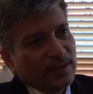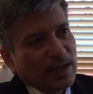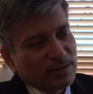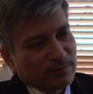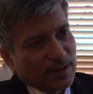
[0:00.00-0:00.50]

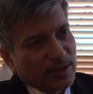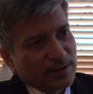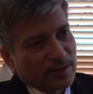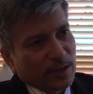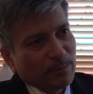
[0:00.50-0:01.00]
as well
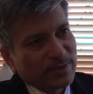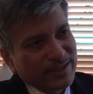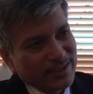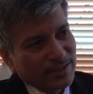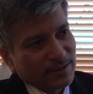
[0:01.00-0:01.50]
as
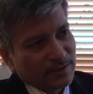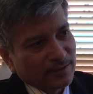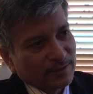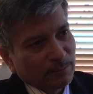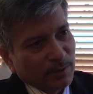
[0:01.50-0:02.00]
emptying
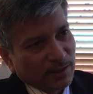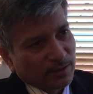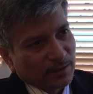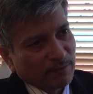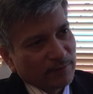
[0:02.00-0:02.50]
the
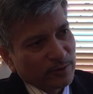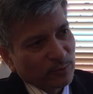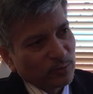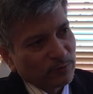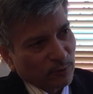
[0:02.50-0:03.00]
bladder every
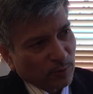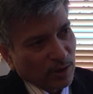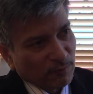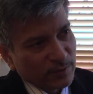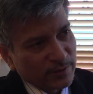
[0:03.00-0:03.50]
2 to 4
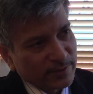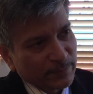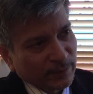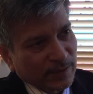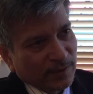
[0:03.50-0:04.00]

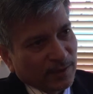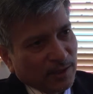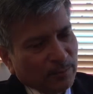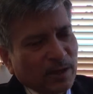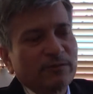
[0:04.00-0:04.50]
hours.
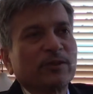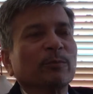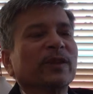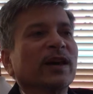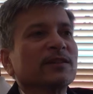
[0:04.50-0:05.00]
Apart
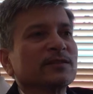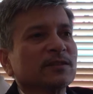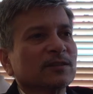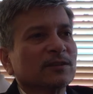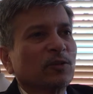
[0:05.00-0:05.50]
from that,
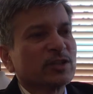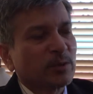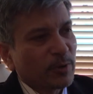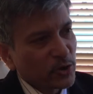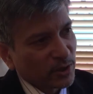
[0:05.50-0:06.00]

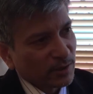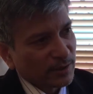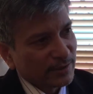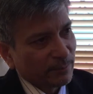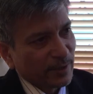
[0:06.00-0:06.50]
constipation
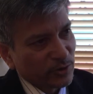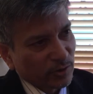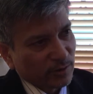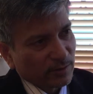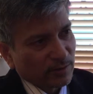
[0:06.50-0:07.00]
is a
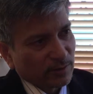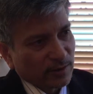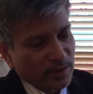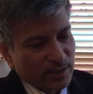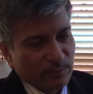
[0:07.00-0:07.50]
major
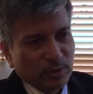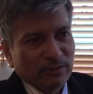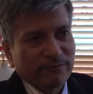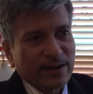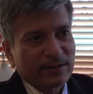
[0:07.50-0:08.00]

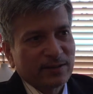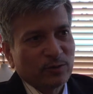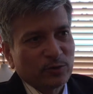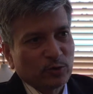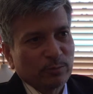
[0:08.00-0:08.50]
contributing factor
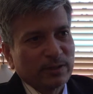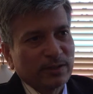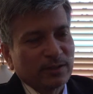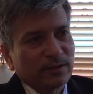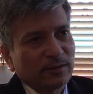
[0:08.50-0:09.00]
which should be
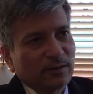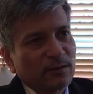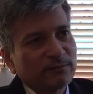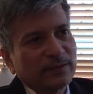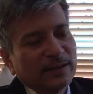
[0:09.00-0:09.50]
taken care
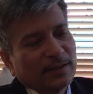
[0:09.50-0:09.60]
of,